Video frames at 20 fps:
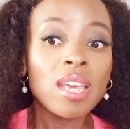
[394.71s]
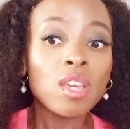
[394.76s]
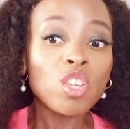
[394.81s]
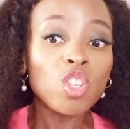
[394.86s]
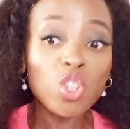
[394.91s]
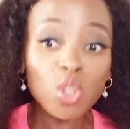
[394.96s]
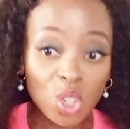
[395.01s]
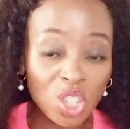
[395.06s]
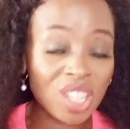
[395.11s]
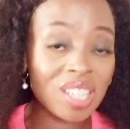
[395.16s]

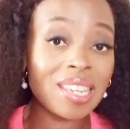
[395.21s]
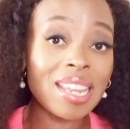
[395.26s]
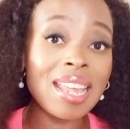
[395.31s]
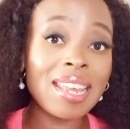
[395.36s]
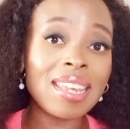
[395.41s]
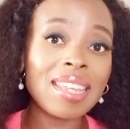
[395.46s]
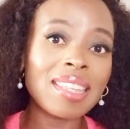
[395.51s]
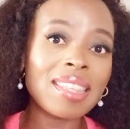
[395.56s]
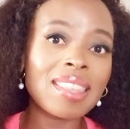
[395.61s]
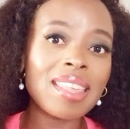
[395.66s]
You
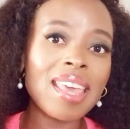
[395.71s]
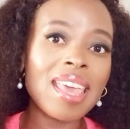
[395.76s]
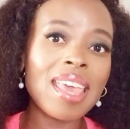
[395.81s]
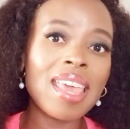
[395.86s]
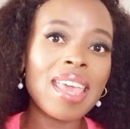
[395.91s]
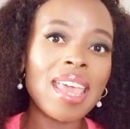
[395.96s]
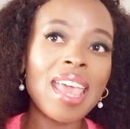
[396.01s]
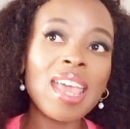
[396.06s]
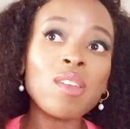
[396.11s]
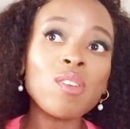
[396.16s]
standing
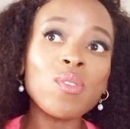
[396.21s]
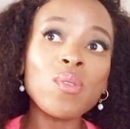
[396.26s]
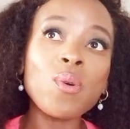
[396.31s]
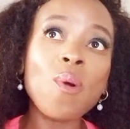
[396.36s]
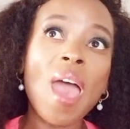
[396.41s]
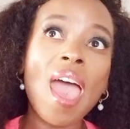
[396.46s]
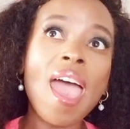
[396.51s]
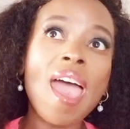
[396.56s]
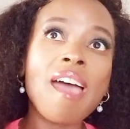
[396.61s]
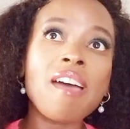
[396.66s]
there and you
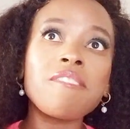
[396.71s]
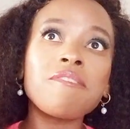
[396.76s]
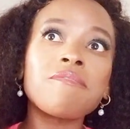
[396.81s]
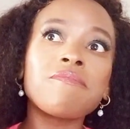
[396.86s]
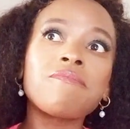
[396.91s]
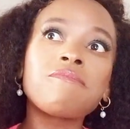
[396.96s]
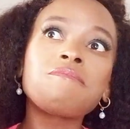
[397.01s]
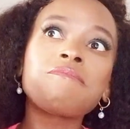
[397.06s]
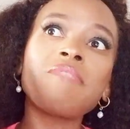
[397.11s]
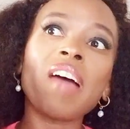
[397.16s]
have
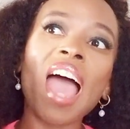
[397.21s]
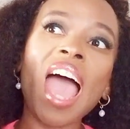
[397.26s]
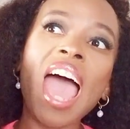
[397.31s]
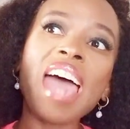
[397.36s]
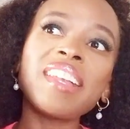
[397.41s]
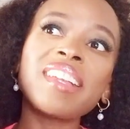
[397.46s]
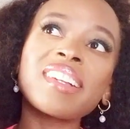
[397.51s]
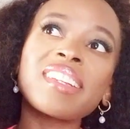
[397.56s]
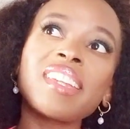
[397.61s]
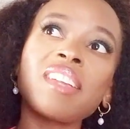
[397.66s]

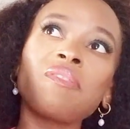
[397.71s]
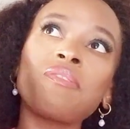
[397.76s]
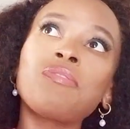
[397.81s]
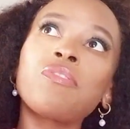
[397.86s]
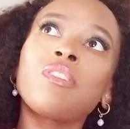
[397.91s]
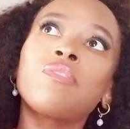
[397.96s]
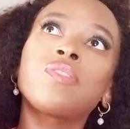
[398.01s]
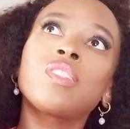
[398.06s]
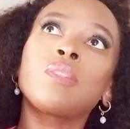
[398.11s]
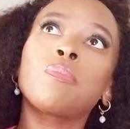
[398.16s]

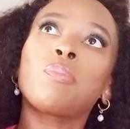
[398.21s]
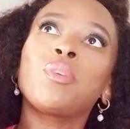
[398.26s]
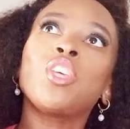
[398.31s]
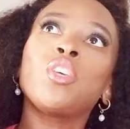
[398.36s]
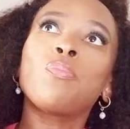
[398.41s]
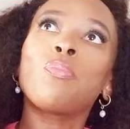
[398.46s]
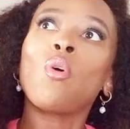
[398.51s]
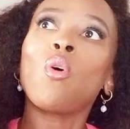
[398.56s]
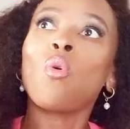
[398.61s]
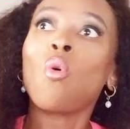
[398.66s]
150
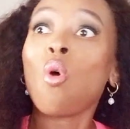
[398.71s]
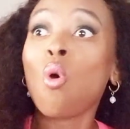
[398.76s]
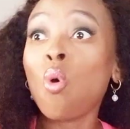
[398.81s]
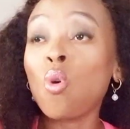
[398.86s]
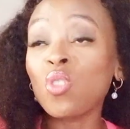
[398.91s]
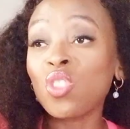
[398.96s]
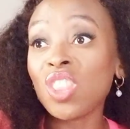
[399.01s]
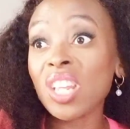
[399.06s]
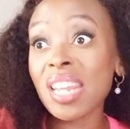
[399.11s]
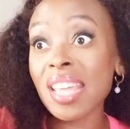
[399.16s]
people
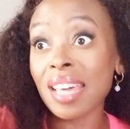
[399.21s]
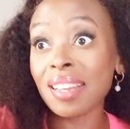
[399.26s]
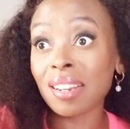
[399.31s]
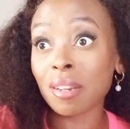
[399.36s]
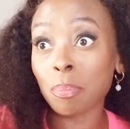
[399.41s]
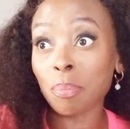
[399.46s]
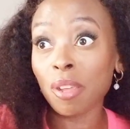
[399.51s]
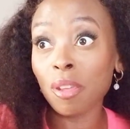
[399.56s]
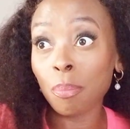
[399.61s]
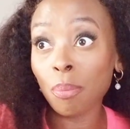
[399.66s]
or
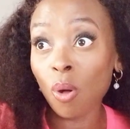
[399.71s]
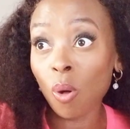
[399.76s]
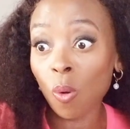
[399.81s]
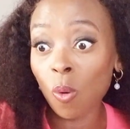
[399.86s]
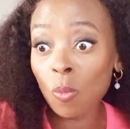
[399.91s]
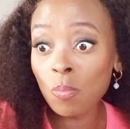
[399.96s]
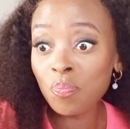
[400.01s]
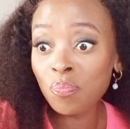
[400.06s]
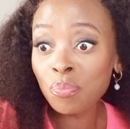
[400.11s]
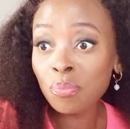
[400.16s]
300
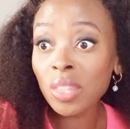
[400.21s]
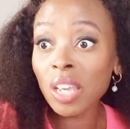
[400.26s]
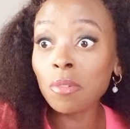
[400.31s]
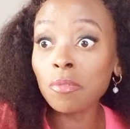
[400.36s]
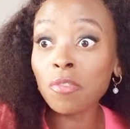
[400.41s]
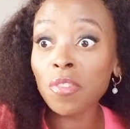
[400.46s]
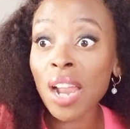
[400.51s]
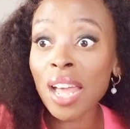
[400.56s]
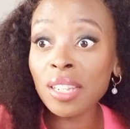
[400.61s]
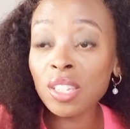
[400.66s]
people in
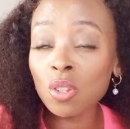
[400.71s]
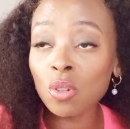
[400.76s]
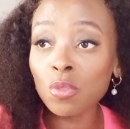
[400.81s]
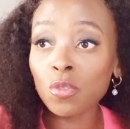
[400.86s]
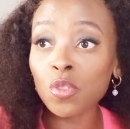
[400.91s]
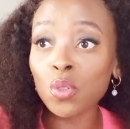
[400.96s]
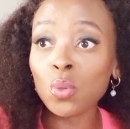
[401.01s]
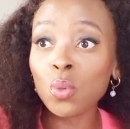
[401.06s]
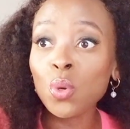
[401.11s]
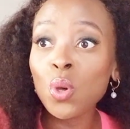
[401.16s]
front
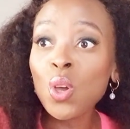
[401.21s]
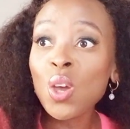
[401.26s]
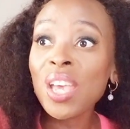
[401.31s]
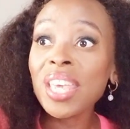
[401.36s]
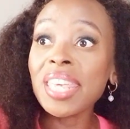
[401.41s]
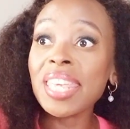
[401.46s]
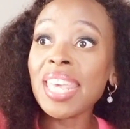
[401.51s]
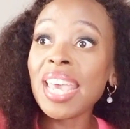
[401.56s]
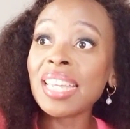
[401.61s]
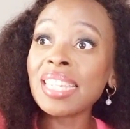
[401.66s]
of you,
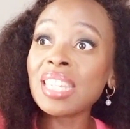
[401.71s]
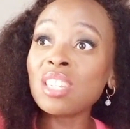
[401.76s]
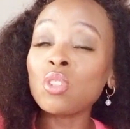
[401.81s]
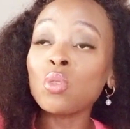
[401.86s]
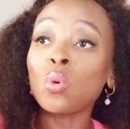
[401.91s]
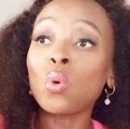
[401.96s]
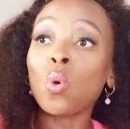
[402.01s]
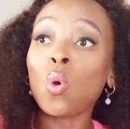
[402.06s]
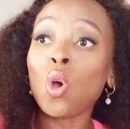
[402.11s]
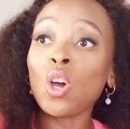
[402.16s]
yet
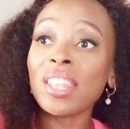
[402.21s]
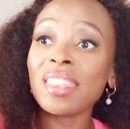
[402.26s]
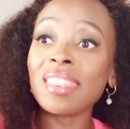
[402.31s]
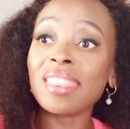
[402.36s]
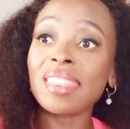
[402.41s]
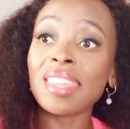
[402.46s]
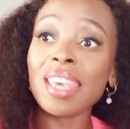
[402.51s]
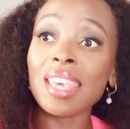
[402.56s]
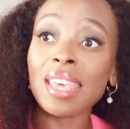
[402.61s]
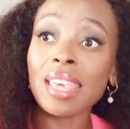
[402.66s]
you
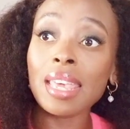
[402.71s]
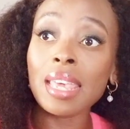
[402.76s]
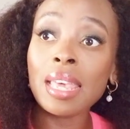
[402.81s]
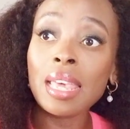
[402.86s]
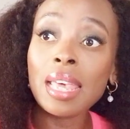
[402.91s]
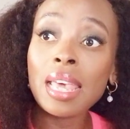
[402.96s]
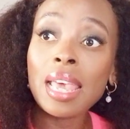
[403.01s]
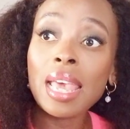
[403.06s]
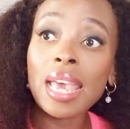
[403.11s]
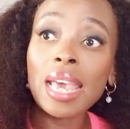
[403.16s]
got there
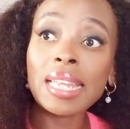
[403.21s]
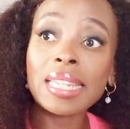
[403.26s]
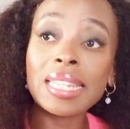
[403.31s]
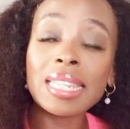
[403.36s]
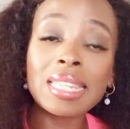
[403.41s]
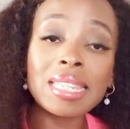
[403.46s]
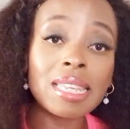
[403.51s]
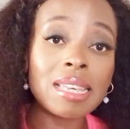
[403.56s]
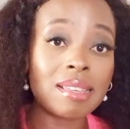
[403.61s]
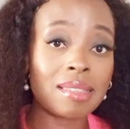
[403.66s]
at
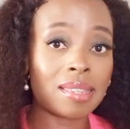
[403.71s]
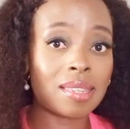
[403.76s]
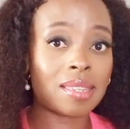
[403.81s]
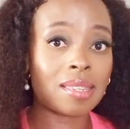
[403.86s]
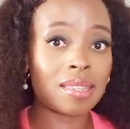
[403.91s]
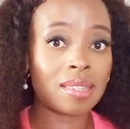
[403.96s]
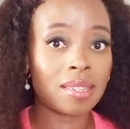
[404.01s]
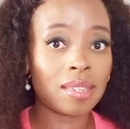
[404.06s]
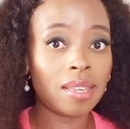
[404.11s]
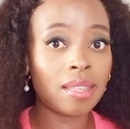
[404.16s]

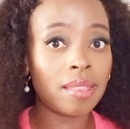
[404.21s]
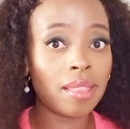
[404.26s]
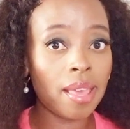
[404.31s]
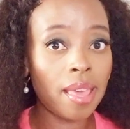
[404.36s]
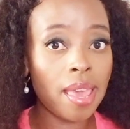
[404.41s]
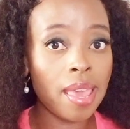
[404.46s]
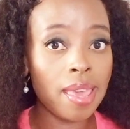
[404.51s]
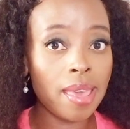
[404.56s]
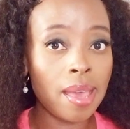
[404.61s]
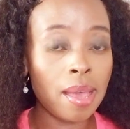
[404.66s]
6 in the
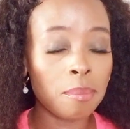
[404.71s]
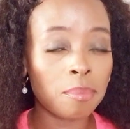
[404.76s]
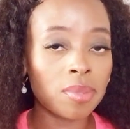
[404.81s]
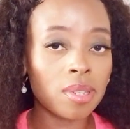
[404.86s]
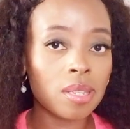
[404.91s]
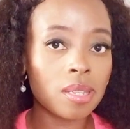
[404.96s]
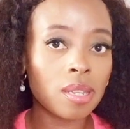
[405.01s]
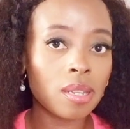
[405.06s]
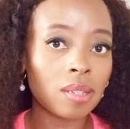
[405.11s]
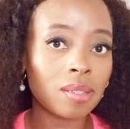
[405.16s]

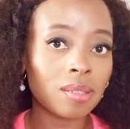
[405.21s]
AMs.